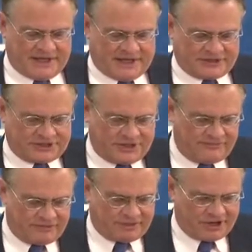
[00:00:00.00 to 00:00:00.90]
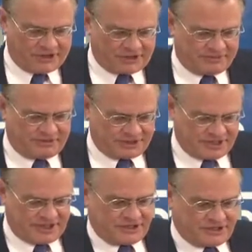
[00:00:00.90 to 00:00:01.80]
At the Deauville Partnership, it's
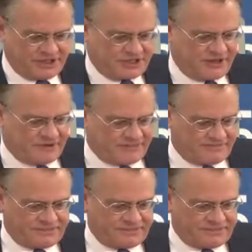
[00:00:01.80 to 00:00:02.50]
again the G7